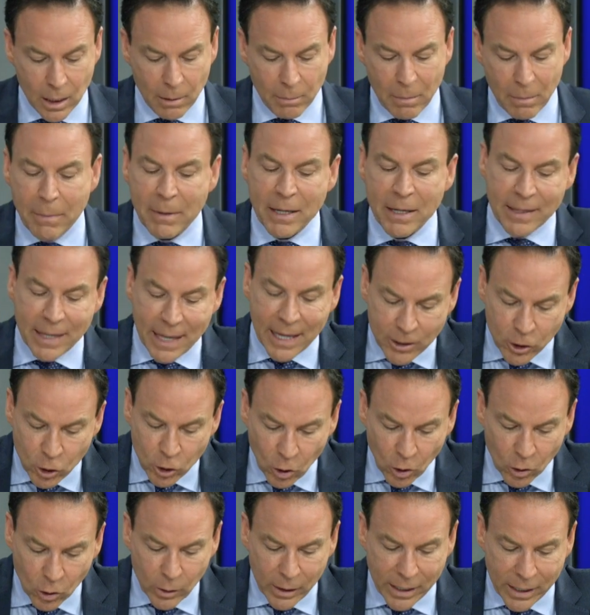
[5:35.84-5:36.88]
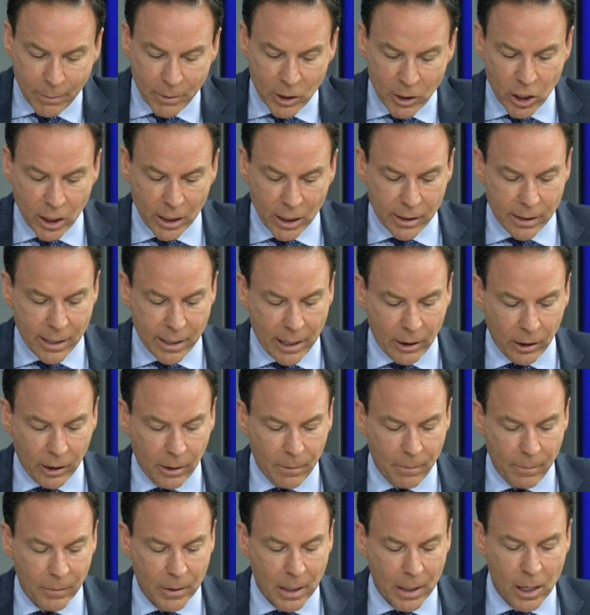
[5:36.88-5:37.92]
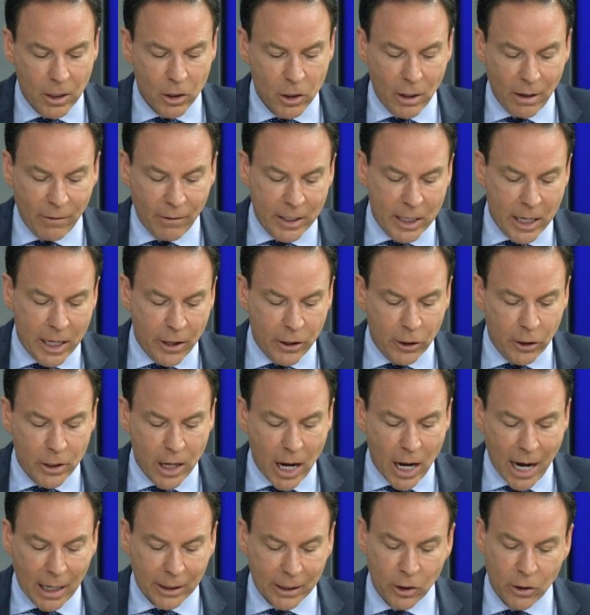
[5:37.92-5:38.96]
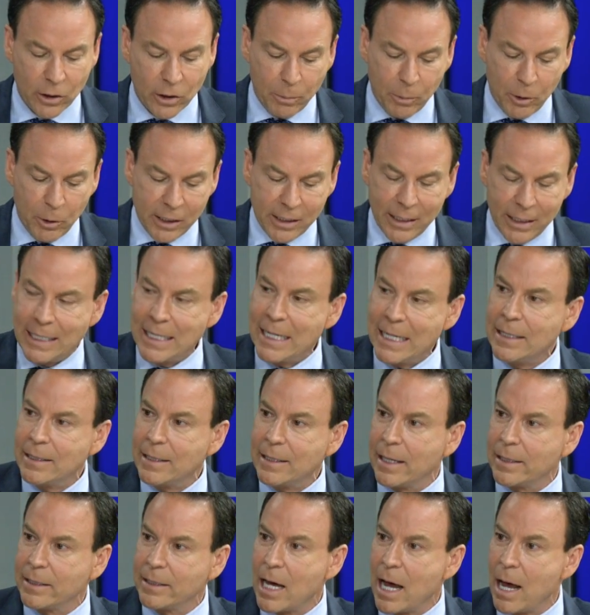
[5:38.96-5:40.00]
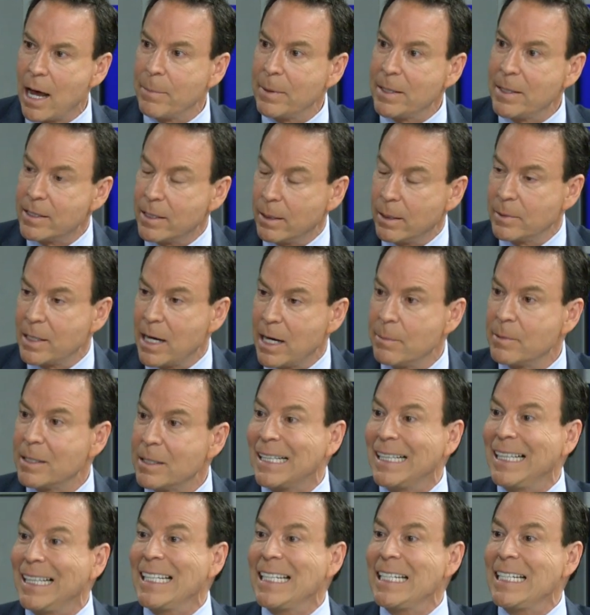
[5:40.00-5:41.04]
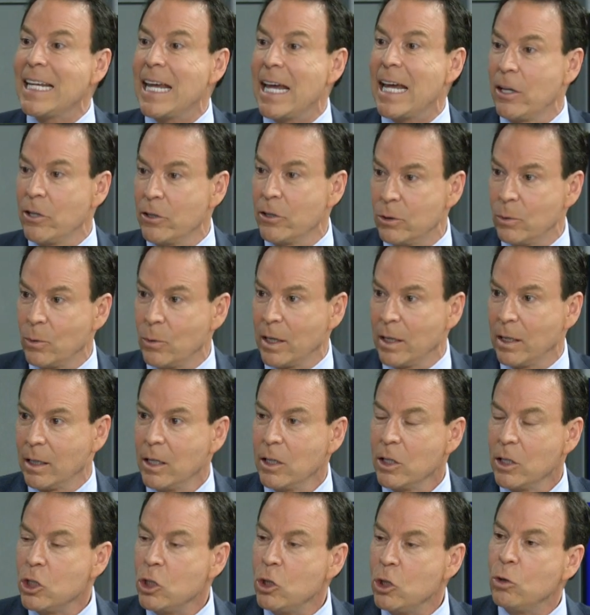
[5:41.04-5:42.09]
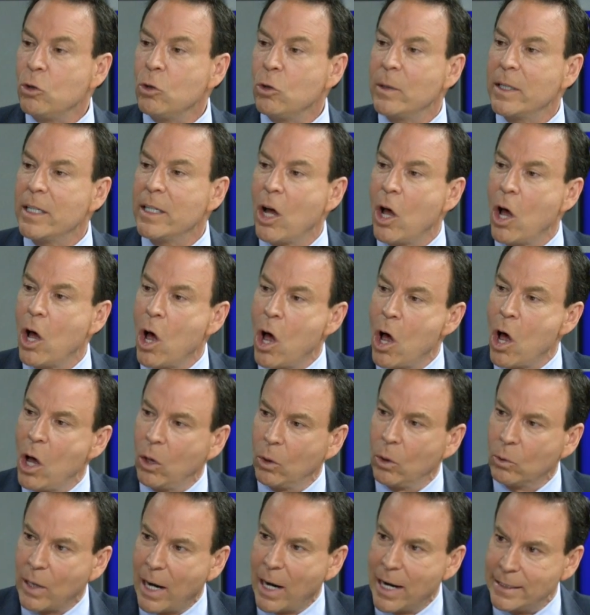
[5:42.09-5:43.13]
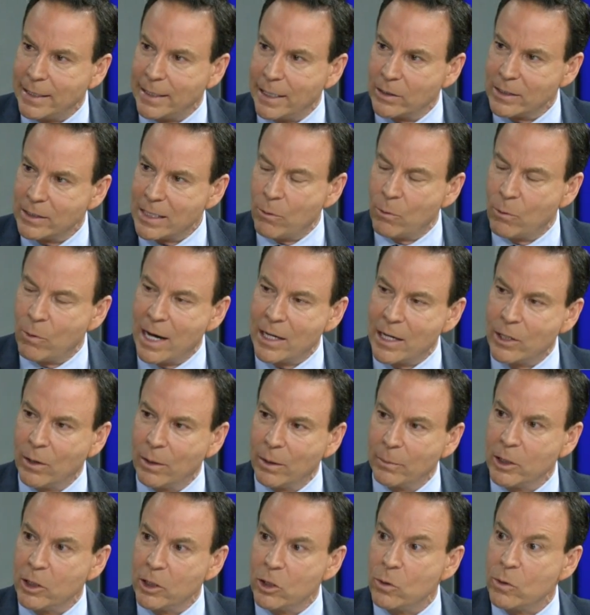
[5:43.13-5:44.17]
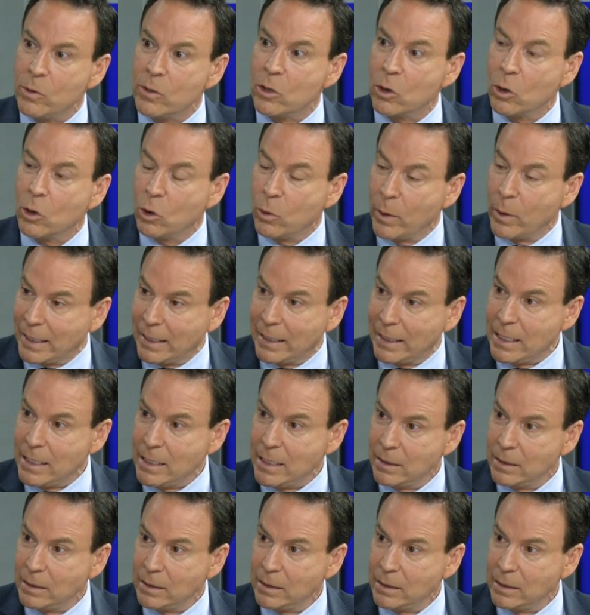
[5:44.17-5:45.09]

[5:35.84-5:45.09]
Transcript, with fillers: Maybe then you go to an imaging center. You have another doctor that puts the teeth on top and sometimes cleaned elsewhere. You do it all right there. Is that why you're able to do it so quickly?